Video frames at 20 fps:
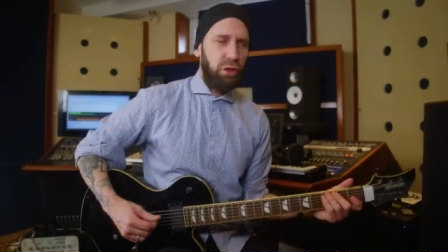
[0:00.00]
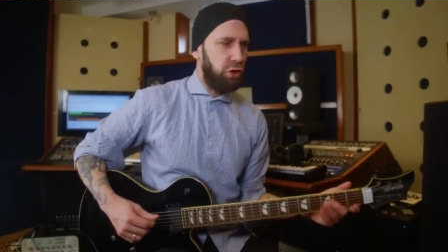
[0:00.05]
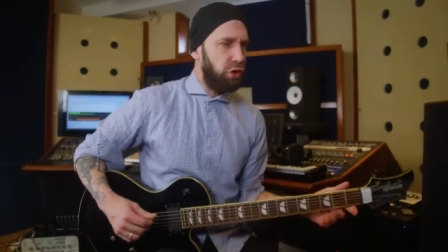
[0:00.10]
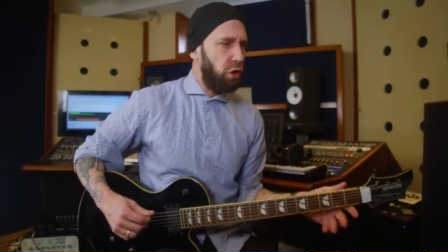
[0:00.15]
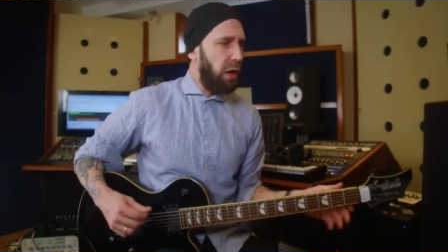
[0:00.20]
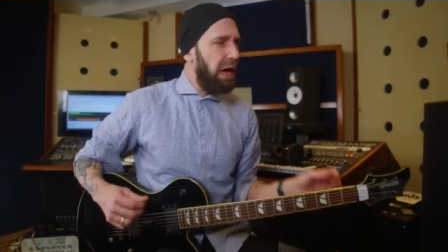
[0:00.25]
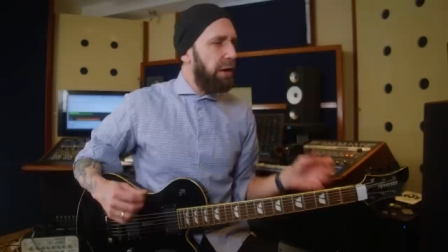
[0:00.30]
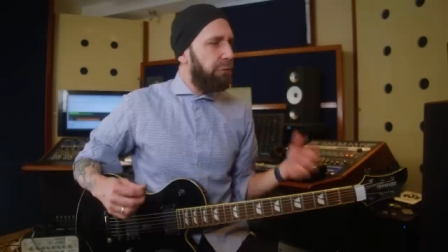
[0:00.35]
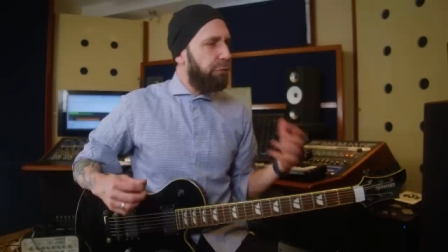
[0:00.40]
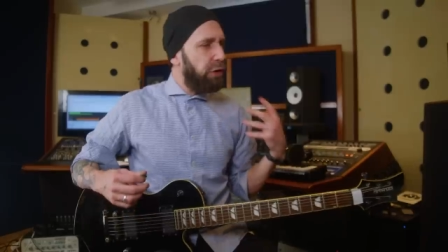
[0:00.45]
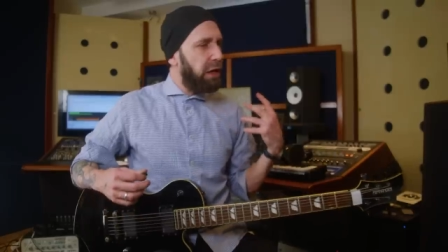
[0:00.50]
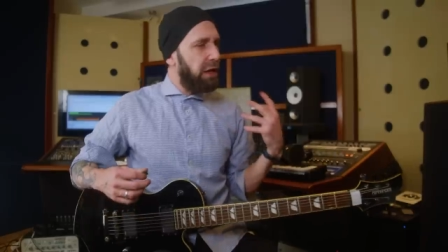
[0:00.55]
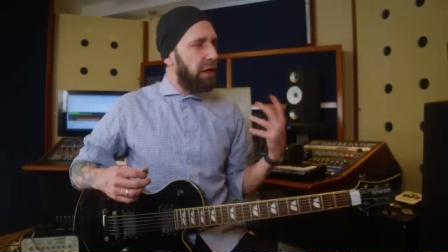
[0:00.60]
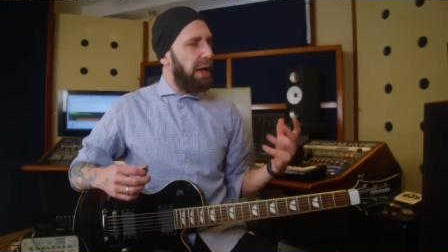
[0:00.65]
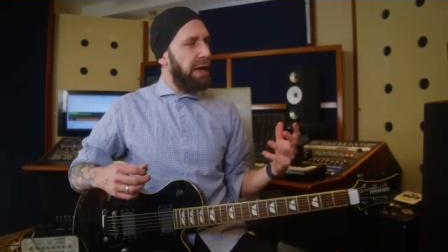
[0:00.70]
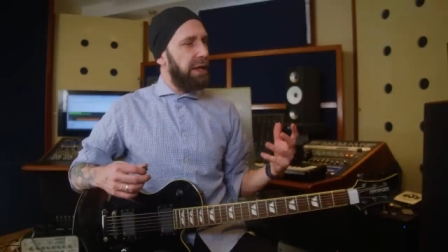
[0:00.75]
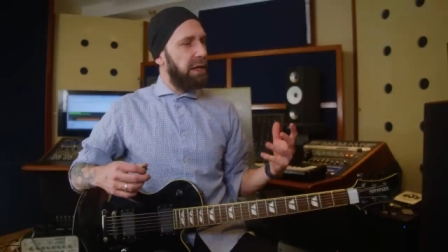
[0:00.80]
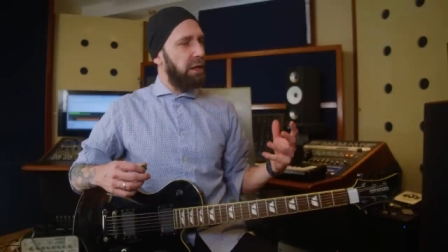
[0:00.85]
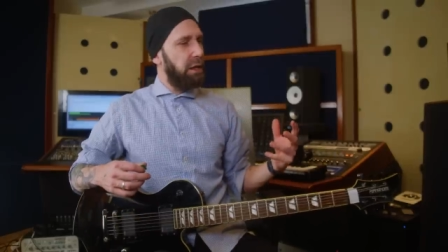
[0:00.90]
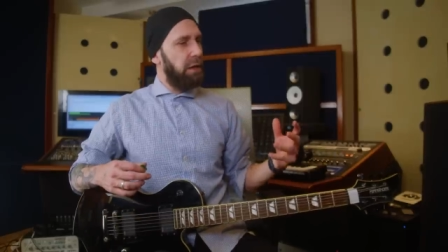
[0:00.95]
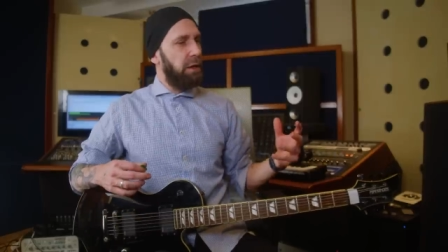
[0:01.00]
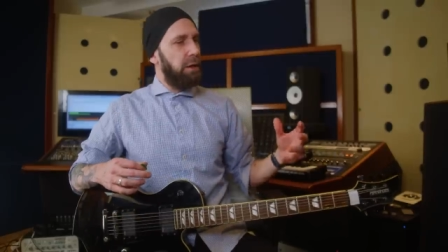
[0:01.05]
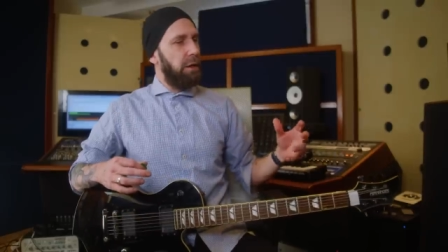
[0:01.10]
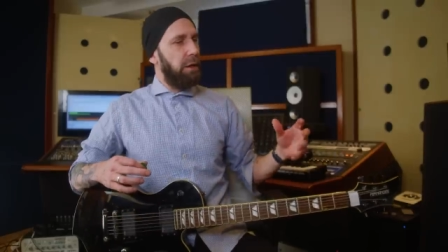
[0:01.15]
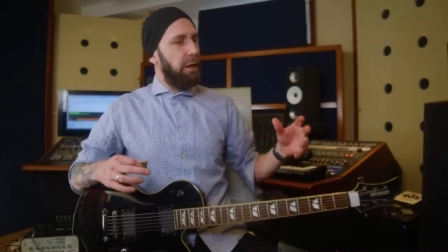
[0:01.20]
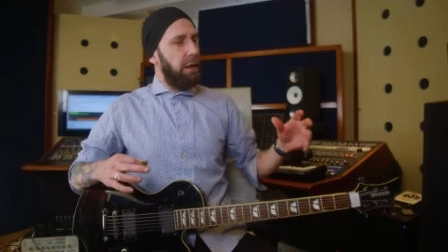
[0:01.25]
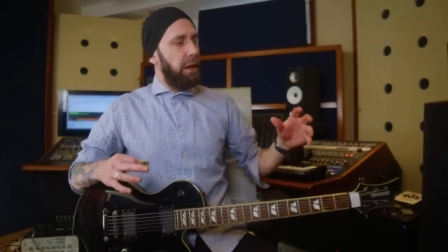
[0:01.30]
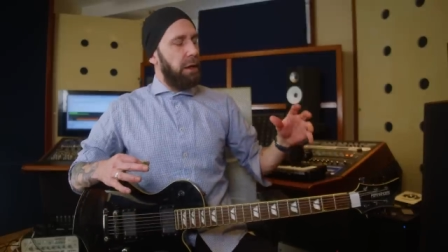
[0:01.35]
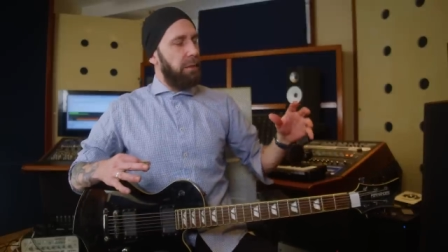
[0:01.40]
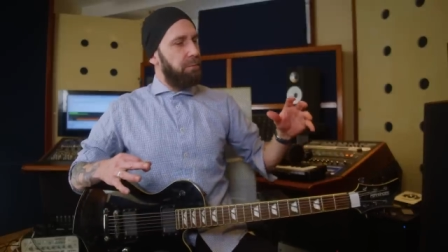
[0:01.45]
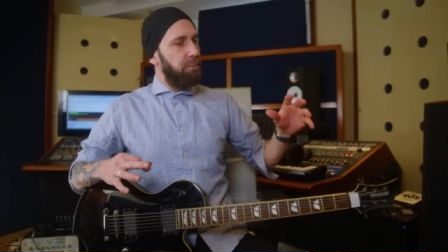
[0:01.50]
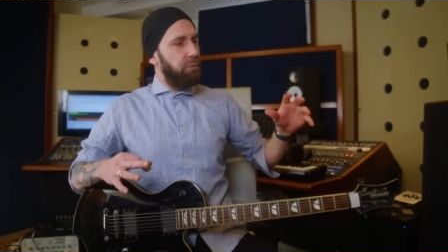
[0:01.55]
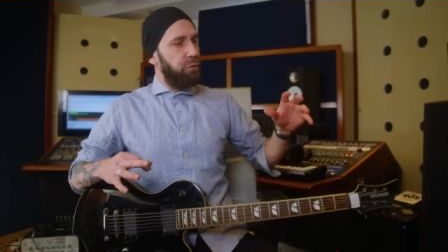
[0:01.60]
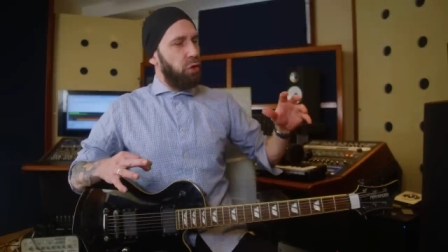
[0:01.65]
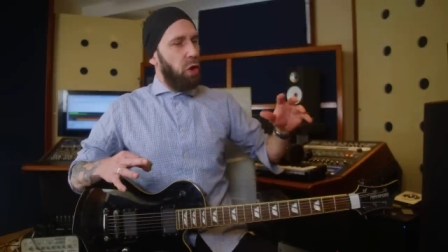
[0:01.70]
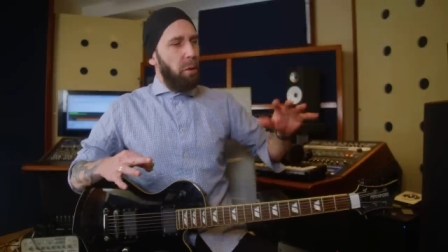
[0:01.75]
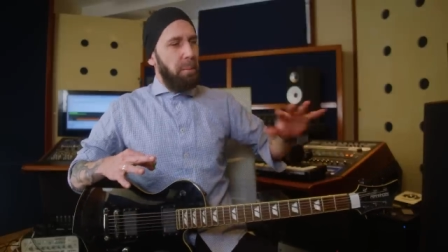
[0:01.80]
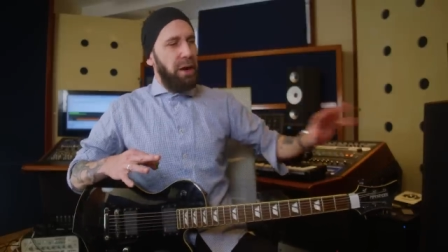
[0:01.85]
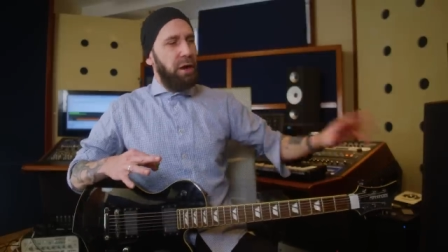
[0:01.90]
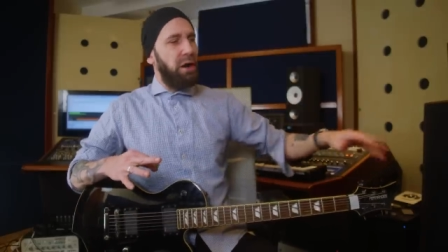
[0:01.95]
So I feel like
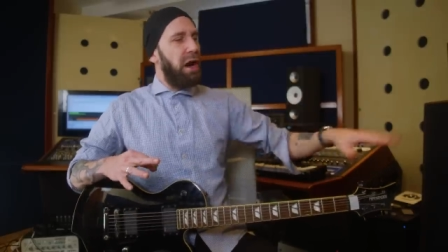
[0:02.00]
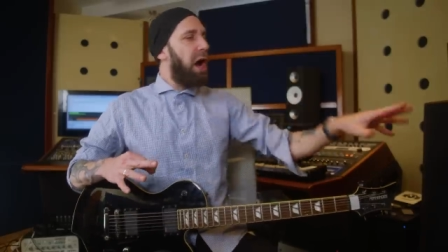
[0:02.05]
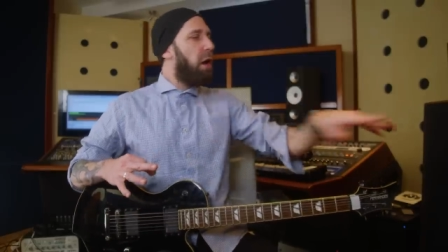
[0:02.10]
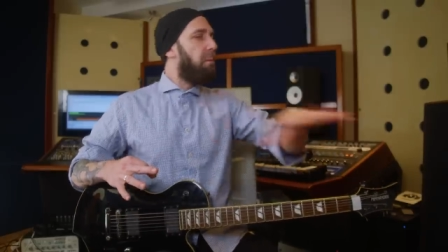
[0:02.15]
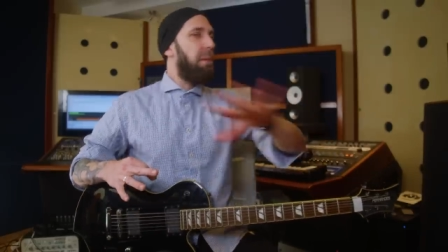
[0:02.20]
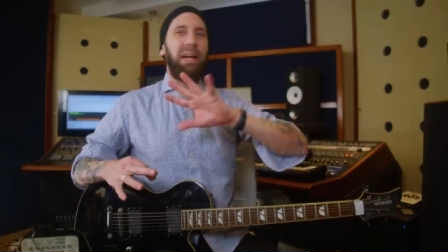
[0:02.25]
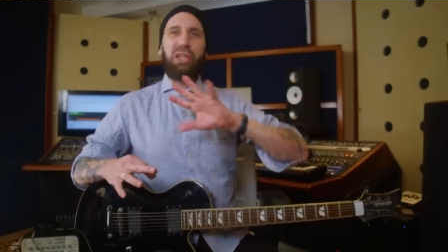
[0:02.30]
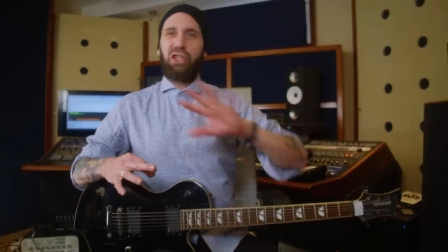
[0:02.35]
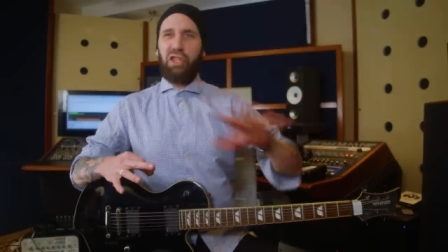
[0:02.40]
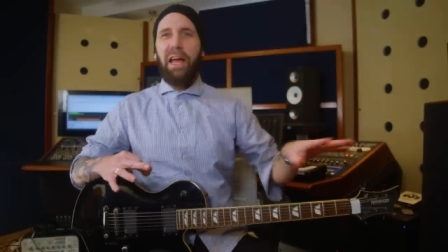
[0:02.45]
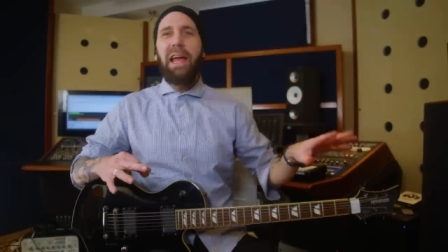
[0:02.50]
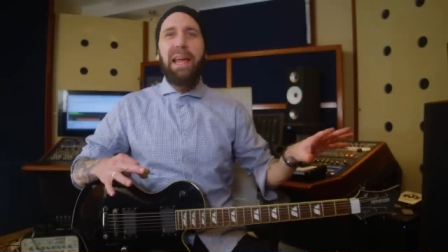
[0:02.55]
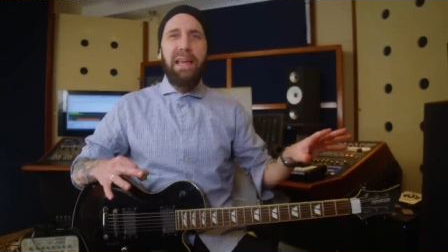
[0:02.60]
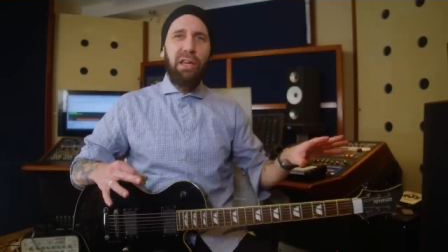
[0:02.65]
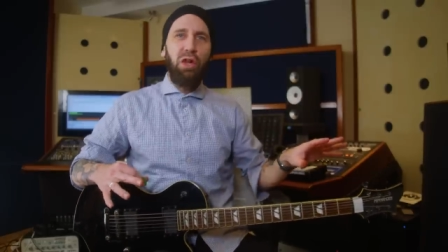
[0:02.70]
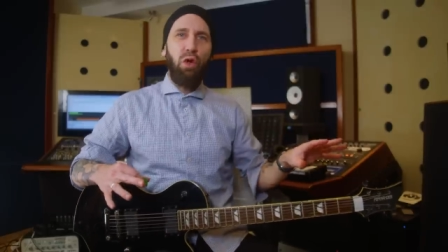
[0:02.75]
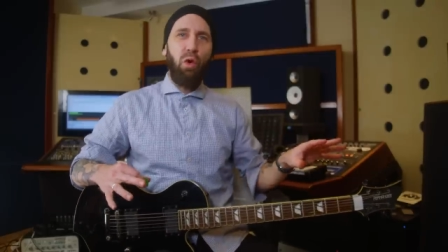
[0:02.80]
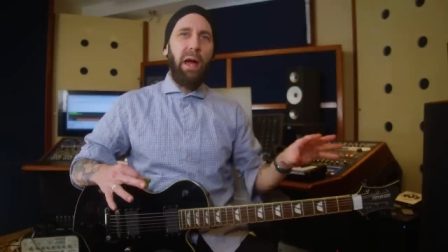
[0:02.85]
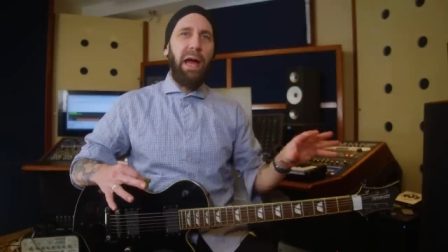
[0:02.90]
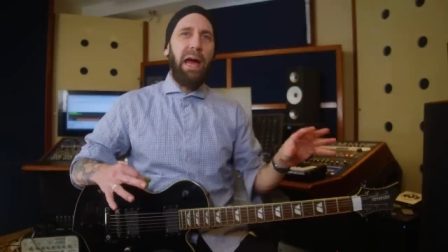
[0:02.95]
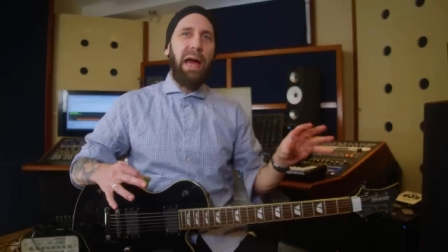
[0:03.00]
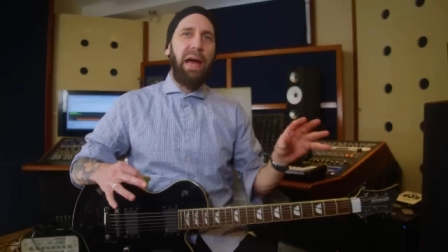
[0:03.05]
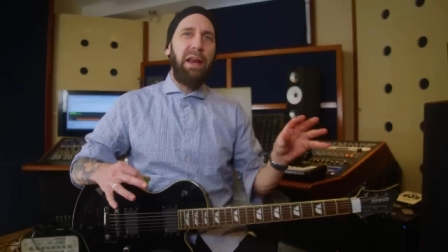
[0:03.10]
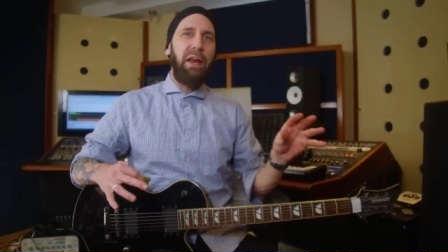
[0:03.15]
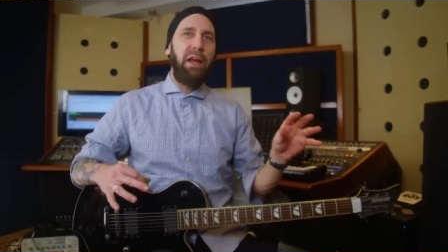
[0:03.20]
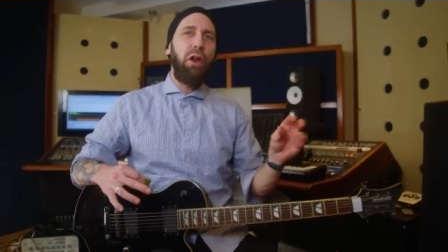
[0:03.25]
no matter how much gain you add,